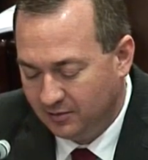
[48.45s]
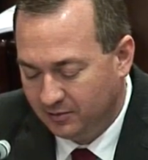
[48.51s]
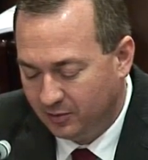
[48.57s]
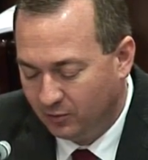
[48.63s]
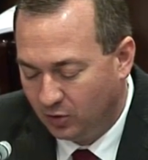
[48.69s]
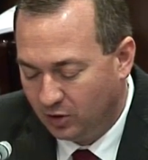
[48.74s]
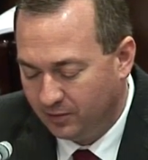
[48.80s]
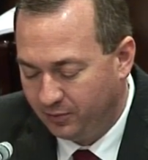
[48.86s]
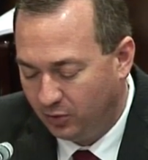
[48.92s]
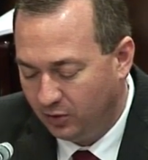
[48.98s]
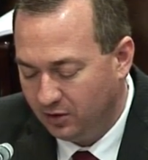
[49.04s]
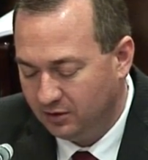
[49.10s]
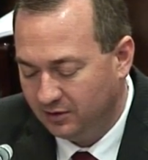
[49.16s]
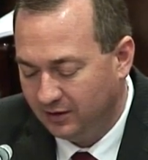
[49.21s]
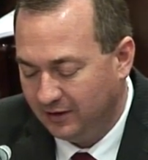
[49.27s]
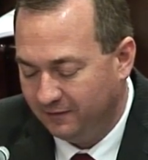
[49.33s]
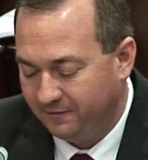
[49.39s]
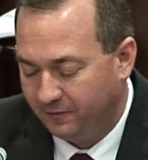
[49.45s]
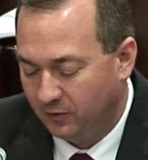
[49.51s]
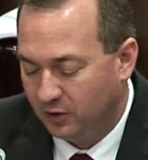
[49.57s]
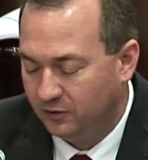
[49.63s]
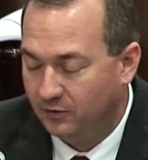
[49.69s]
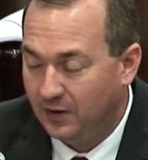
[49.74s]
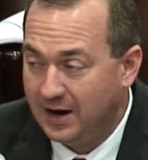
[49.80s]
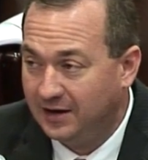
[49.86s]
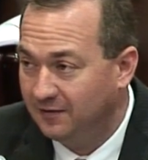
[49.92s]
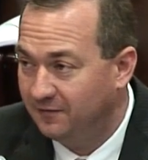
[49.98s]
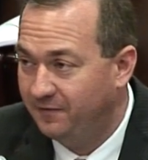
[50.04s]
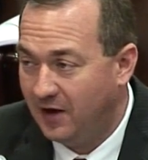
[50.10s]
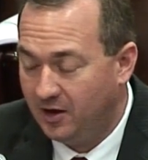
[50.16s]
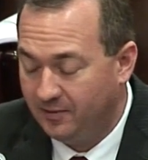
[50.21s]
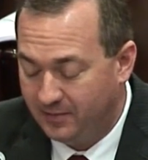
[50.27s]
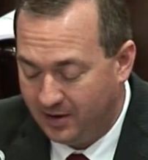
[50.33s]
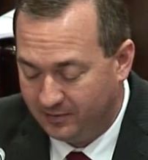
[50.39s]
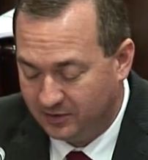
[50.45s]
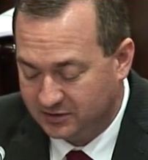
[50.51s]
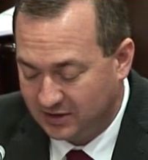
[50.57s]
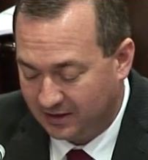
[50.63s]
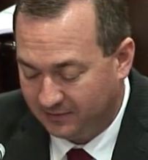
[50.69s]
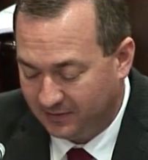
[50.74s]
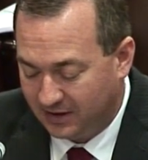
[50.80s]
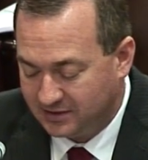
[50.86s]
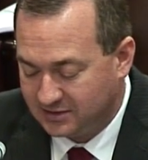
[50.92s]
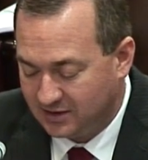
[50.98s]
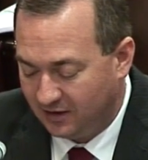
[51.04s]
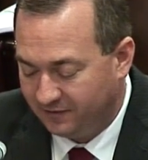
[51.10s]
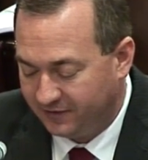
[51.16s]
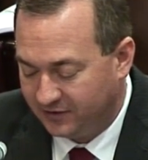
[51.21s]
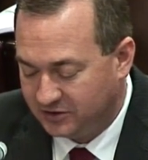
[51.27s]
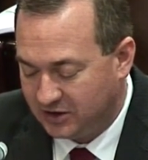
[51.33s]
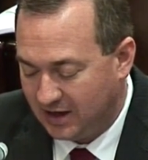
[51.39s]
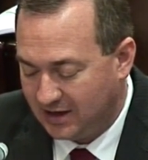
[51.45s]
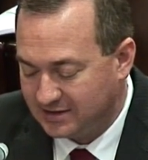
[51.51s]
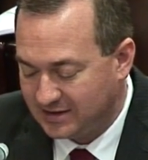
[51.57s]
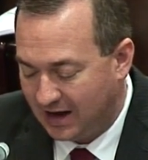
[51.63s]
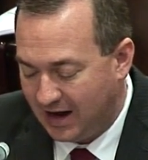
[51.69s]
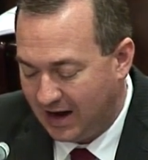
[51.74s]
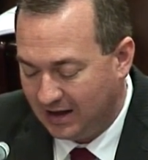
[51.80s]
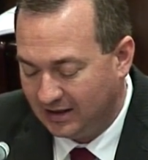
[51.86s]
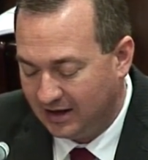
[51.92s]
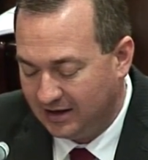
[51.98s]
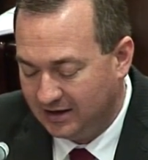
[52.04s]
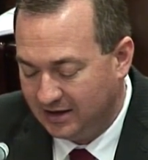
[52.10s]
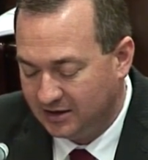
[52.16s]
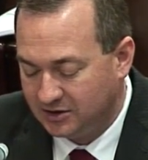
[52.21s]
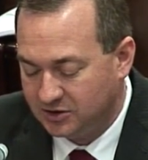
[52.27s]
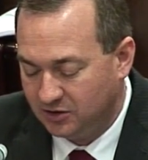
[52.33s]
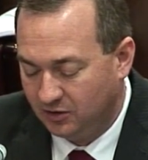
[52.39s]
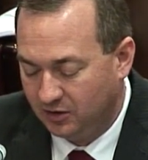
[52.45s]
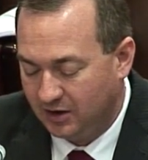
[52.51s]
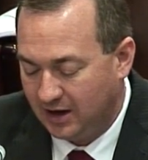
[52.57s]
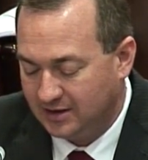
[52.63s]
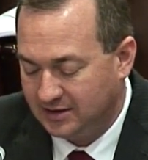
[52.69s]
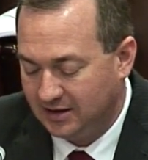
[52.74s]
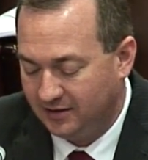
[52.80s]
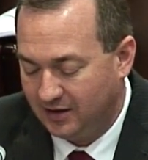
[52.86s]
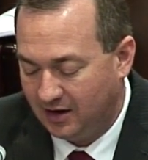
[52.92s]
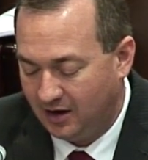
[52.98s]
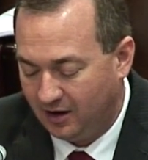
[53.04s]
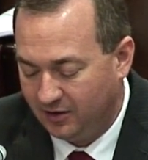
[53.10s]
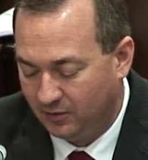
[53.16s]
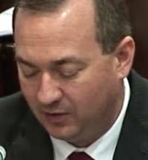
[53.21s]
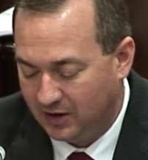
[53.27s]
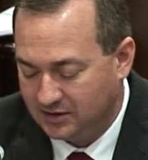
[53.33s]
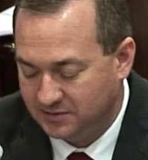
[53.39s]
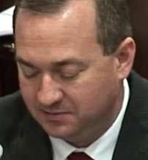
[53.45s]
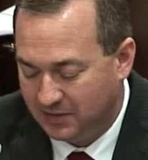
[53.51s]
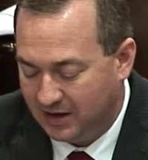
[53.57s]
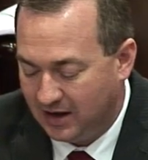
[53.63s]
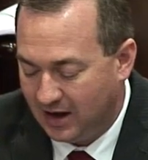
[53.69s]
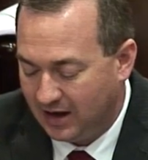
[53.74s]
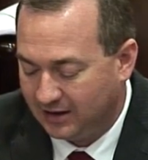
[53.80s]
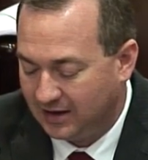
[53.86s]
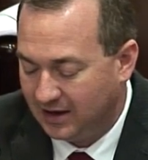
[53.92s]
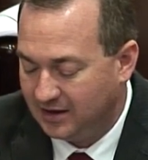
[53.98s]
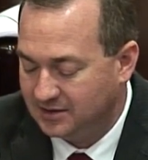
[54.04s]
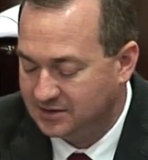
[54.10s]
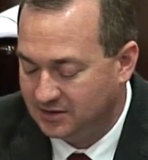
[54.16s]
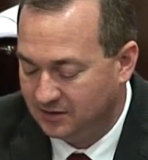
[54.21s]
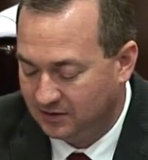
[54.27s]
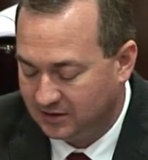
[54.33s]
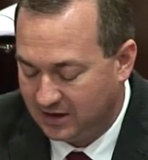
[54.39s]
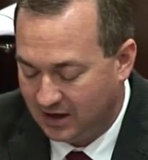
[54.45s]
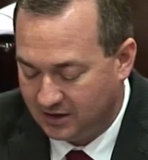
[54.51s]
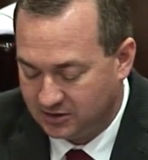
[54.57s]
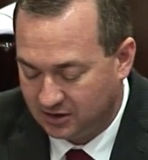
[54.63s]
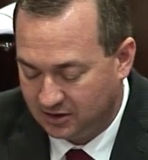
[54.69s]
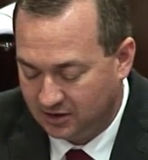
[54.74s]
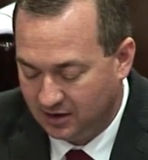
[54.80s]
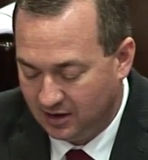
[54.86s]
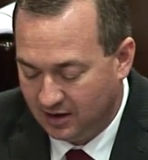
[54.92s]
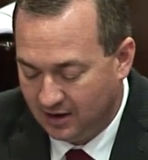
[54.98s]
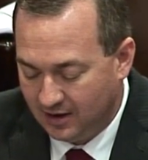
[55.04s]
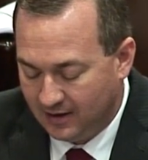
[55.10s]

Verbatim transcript: but more importantly, afford rank and file members like myself the chance to highlight an issue or an idea that otherwise may not get its due attention.